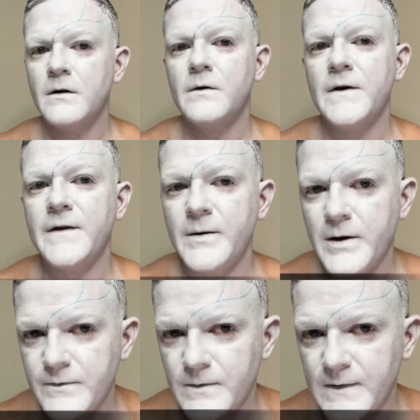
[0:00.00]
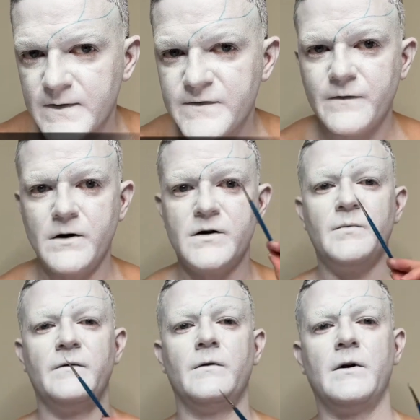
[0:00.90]
The great thing about doing this first
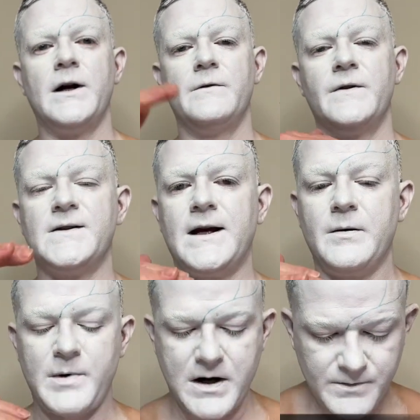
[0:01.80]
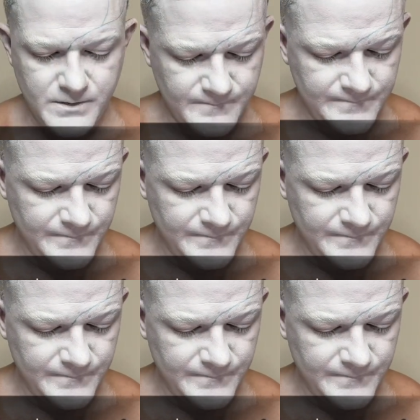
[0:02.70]
before I do the setting powder